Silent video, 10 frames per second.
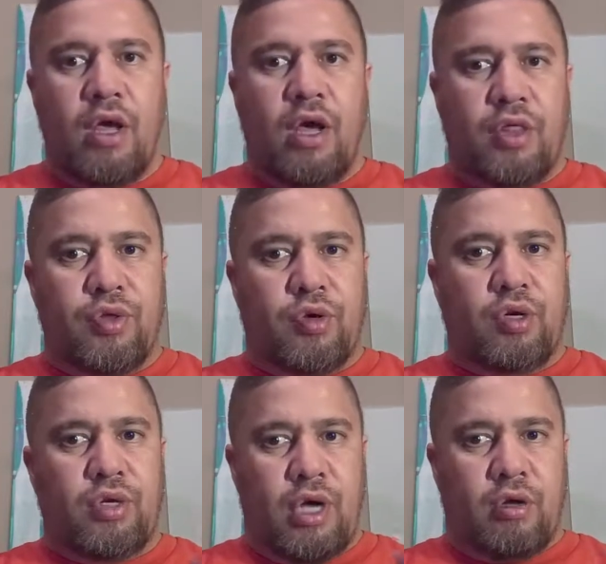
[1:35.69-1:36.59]
I thought
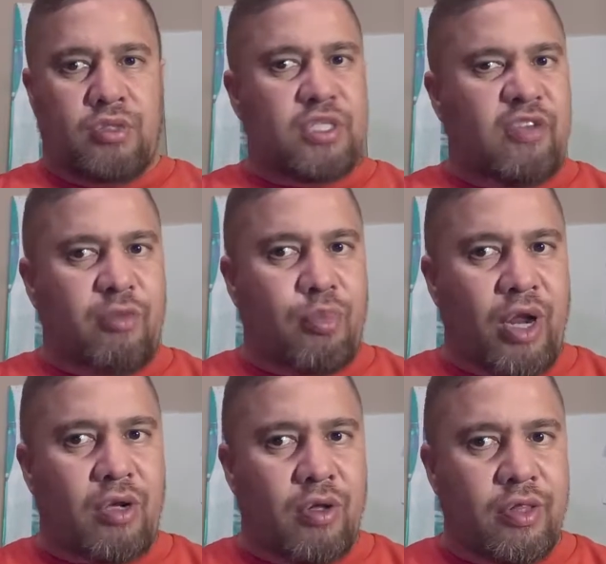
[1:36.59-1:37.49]
I'll just have a
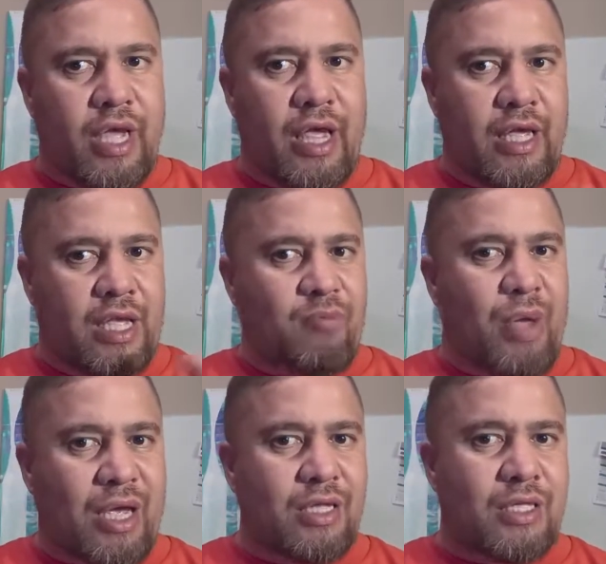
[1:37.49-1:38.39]
break on that and get
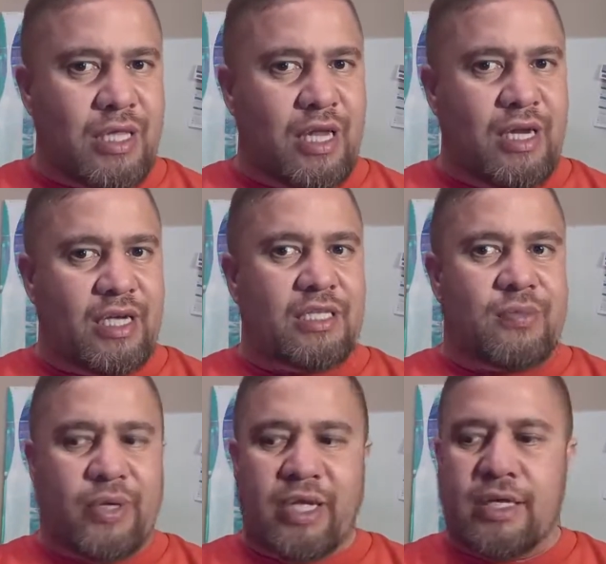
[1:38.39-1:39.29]
back into that next
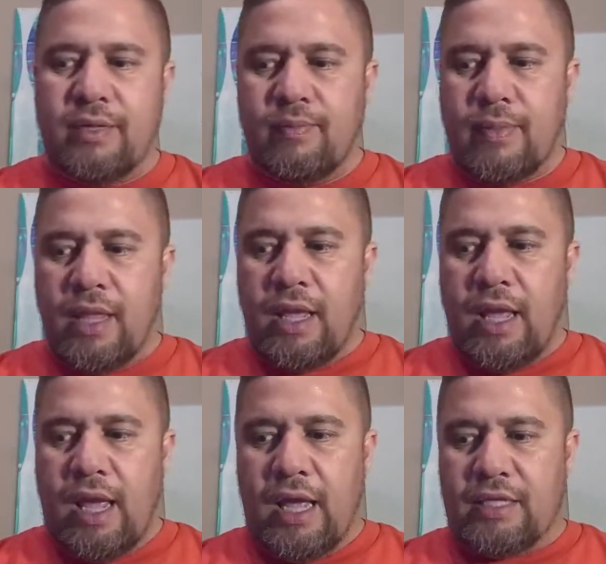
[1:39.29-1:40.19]
week
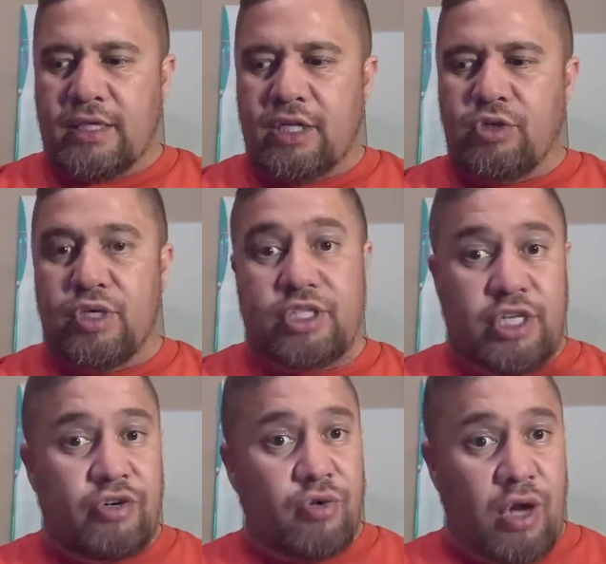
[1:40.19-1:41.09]
as I do a
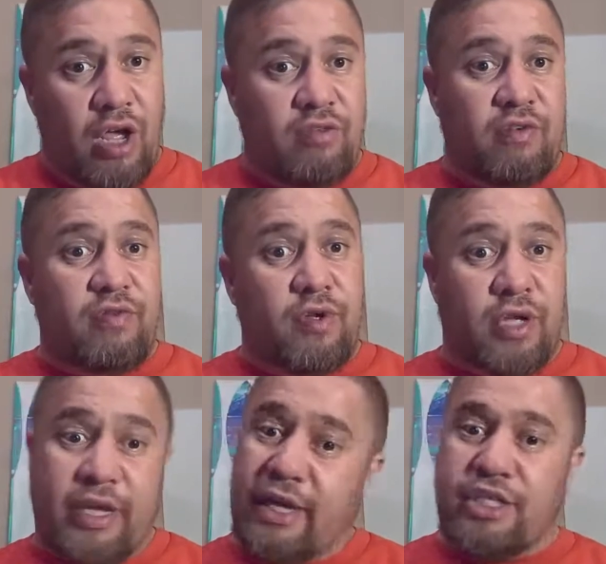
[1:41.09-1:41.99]
general overview
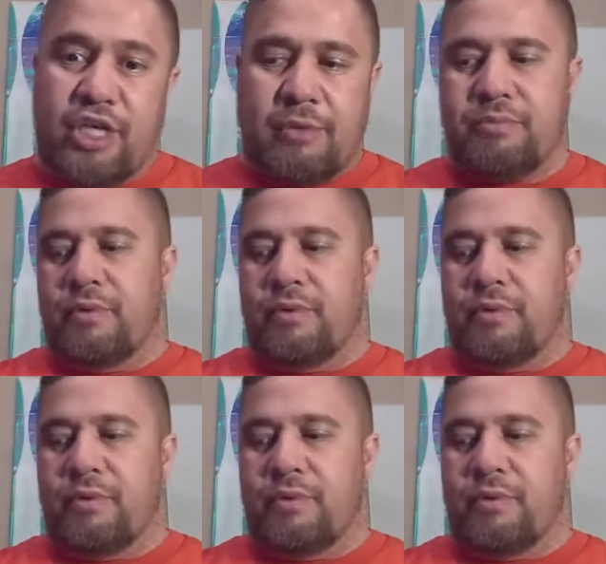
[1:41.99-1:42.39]
and catch up.